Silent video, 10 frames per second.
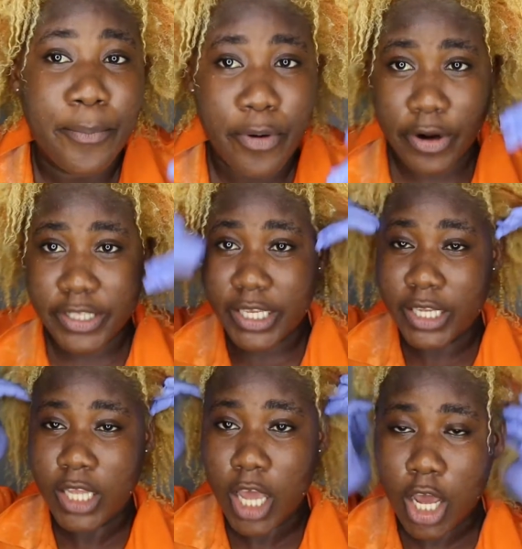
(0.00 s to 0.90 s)

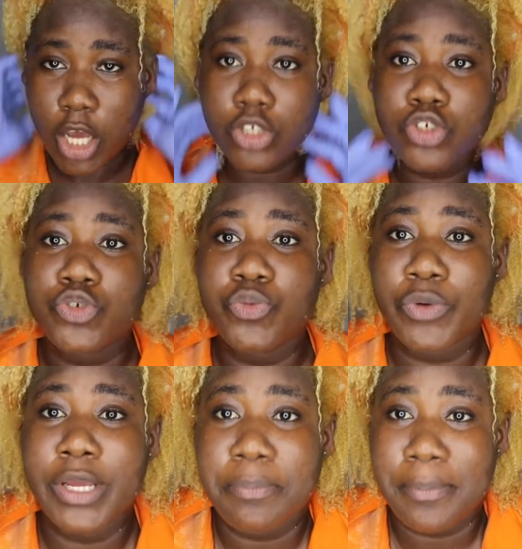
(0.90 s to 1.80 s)
protein
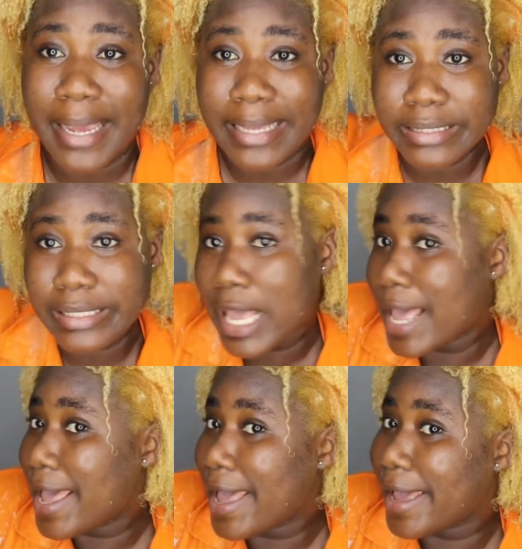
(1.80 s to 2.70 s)
treatment
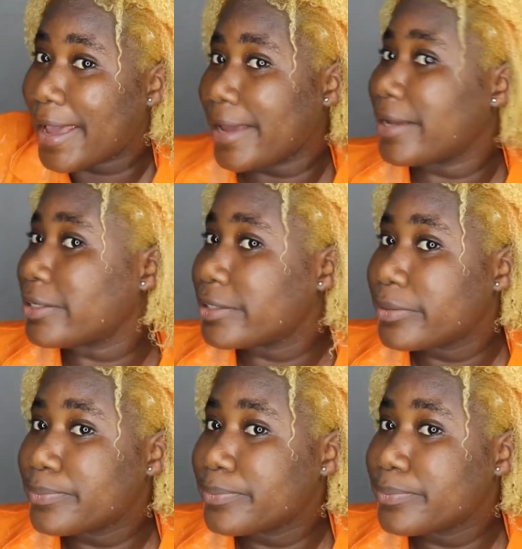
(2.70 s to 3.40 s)
and